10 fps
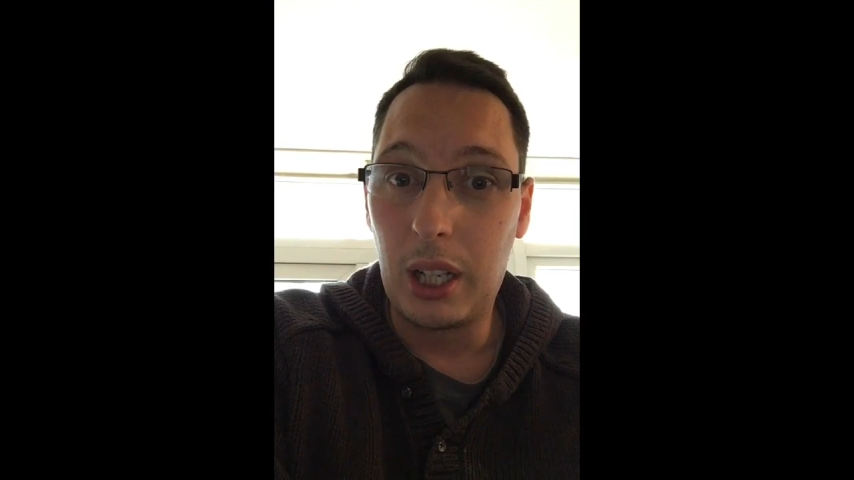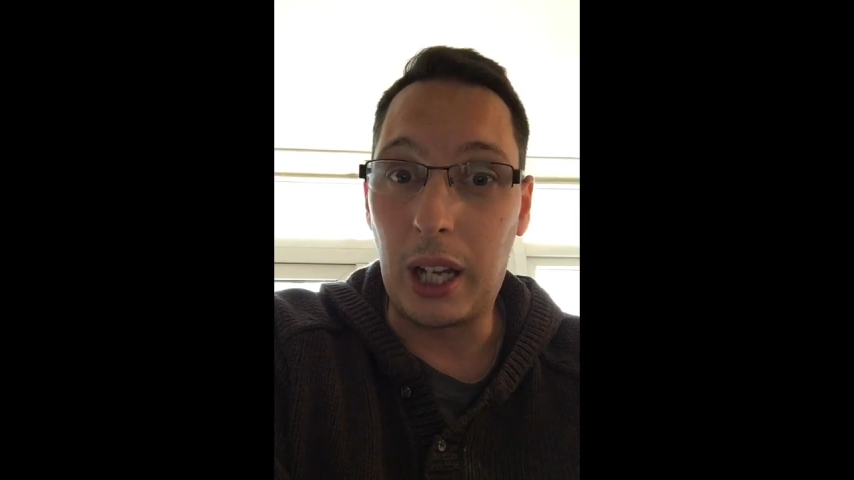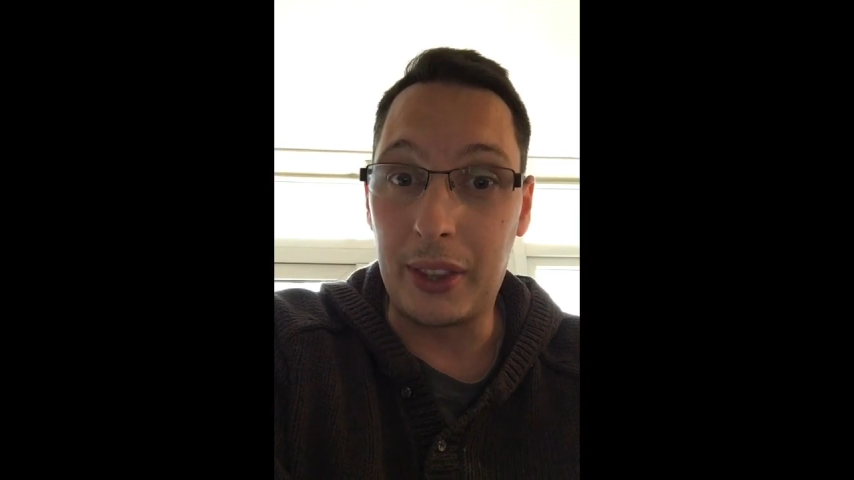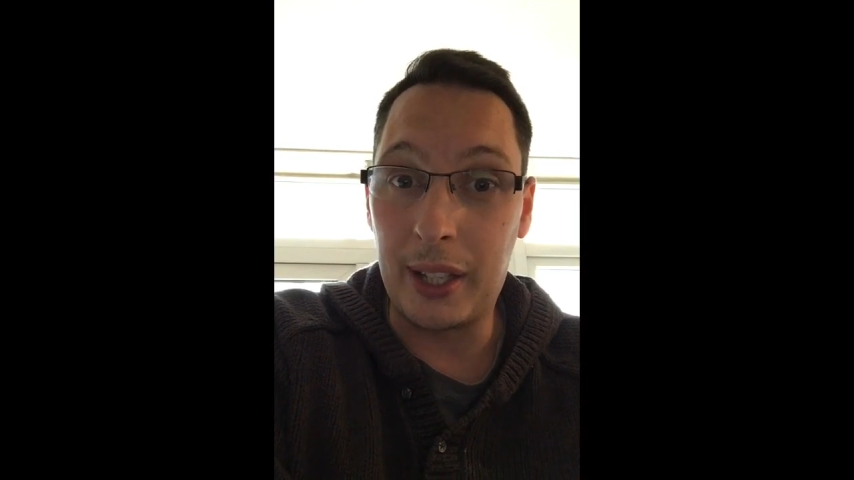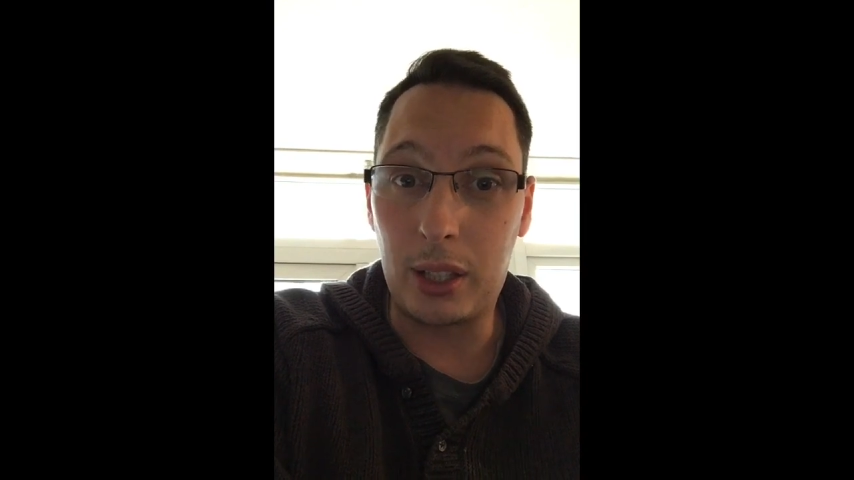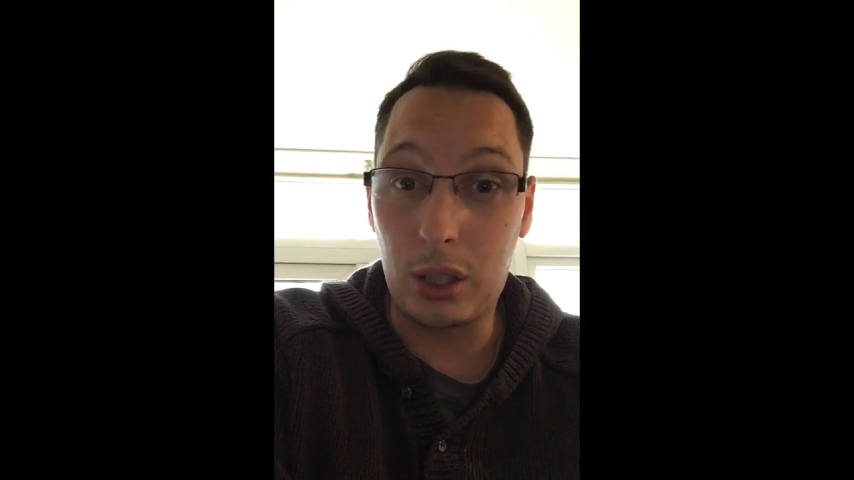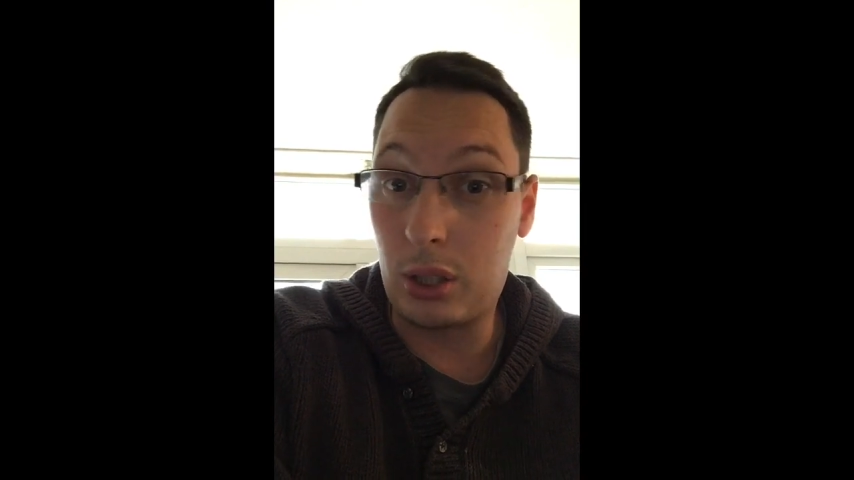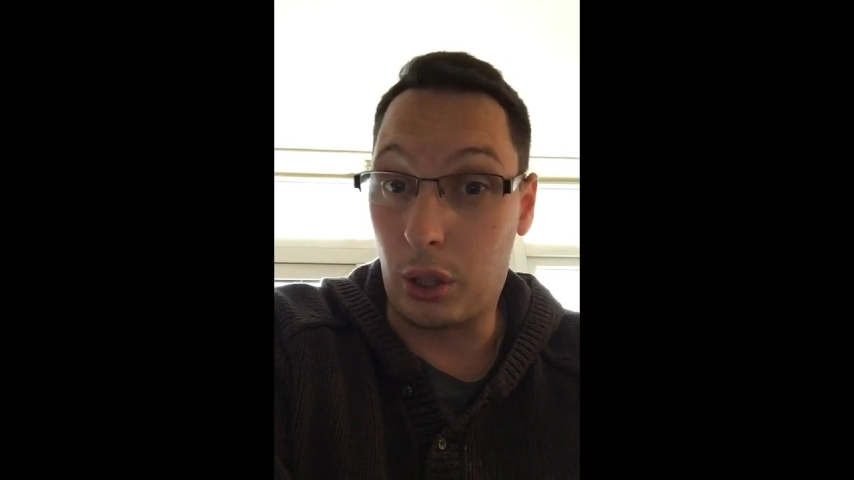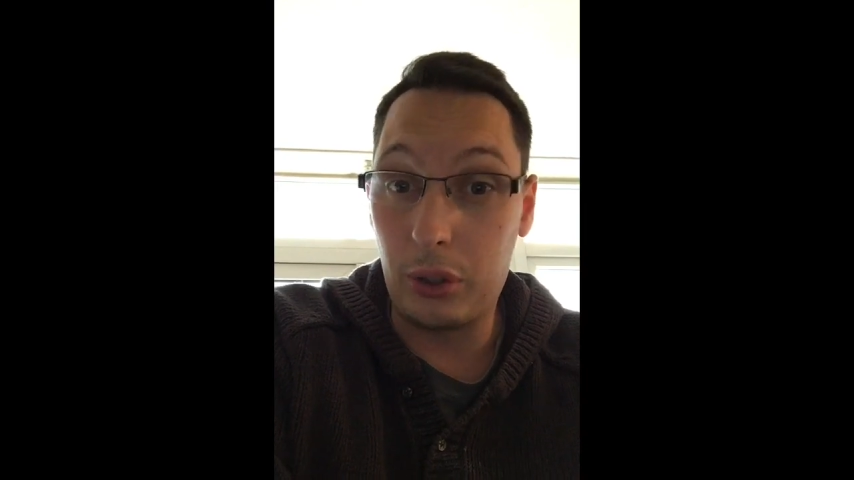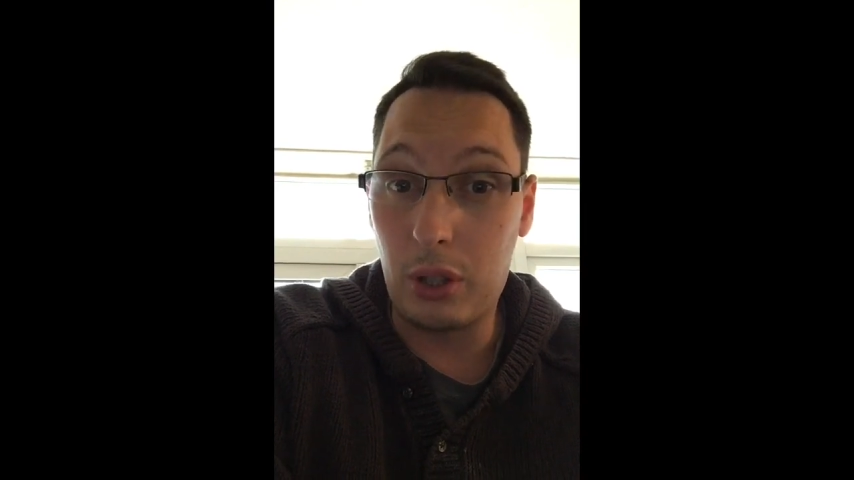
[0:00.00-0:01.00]
and that
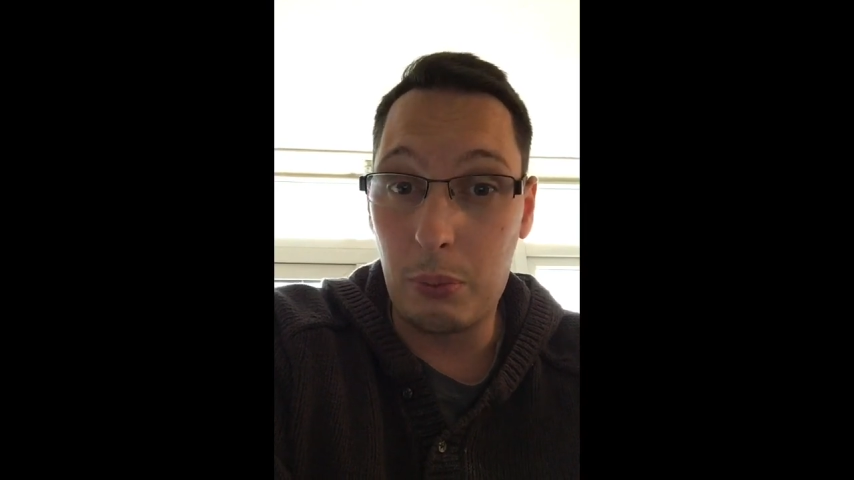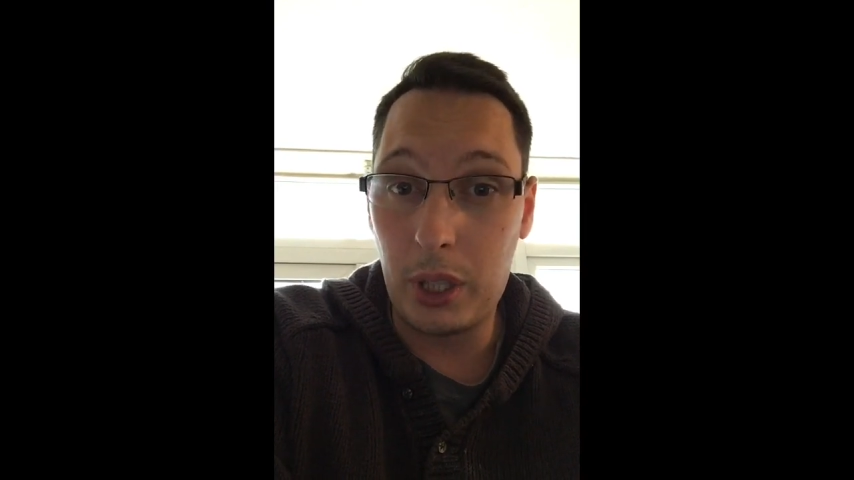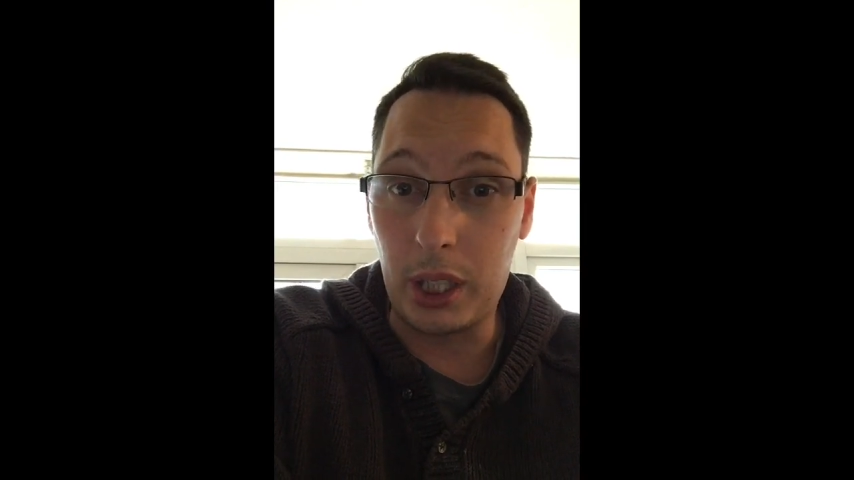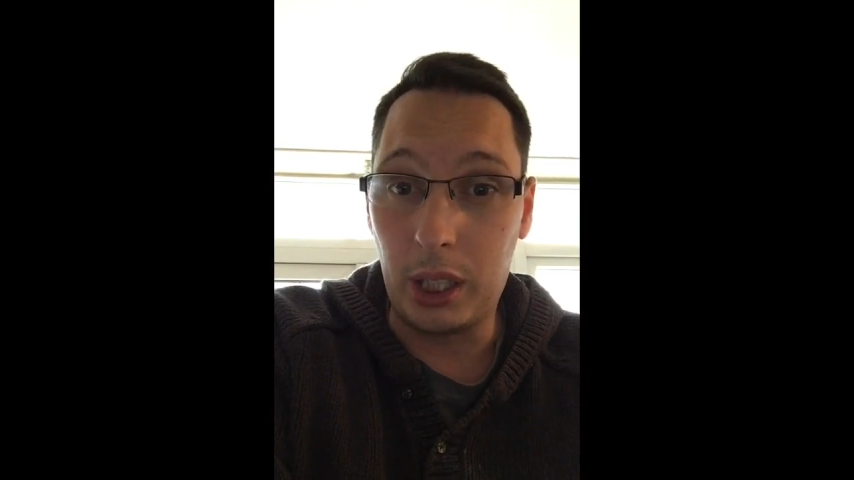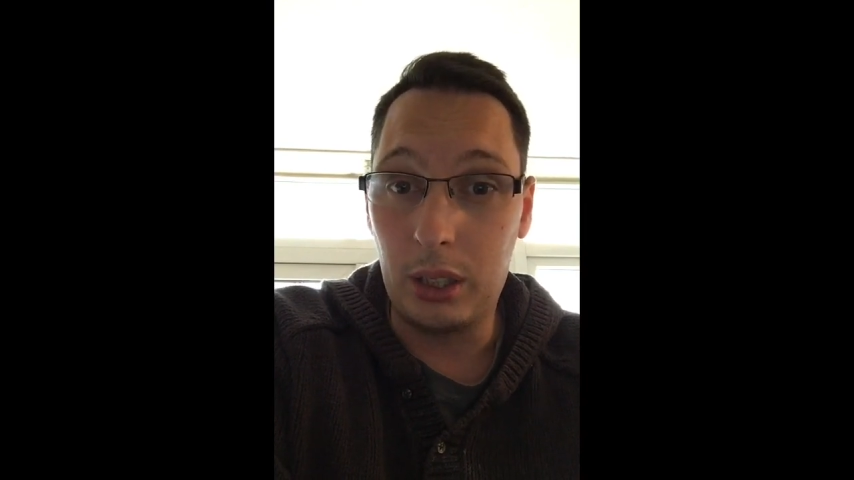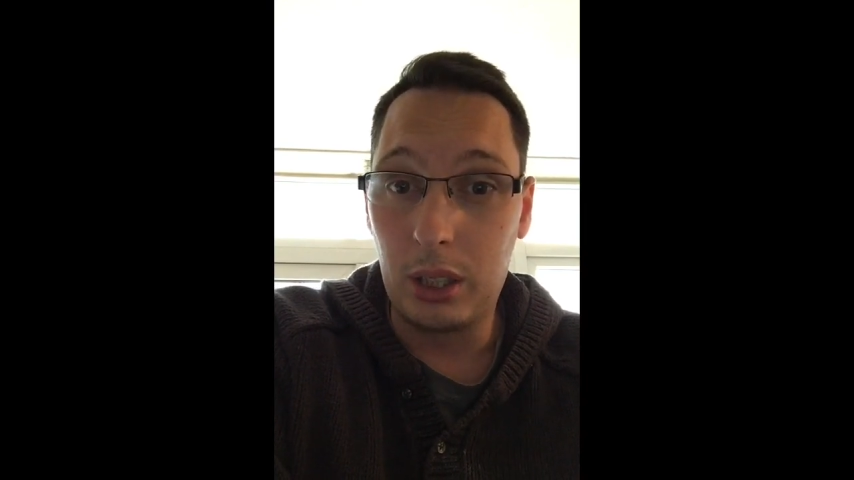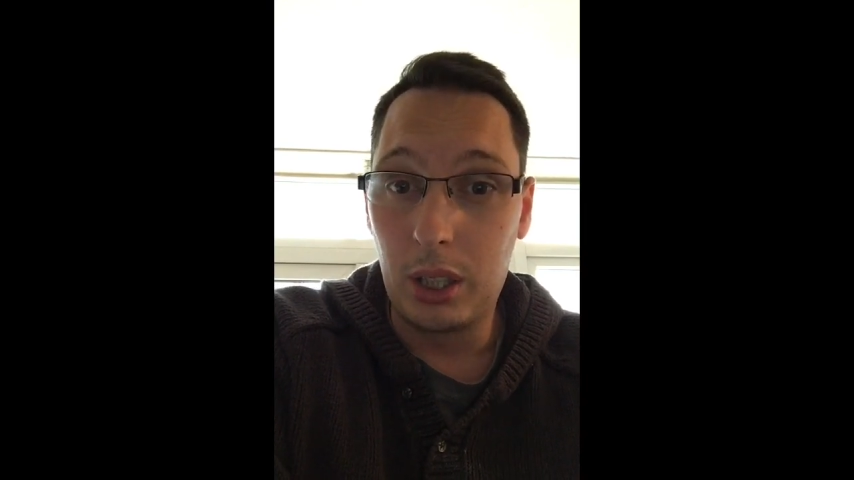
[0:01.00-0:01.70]
costs them money.